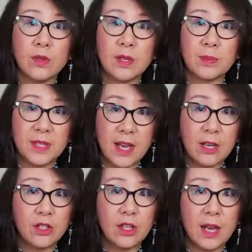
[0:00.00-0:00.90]

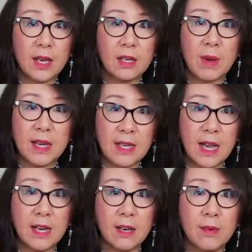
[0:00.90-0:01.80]
substantiated by
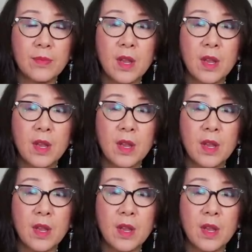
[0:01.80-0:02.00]
data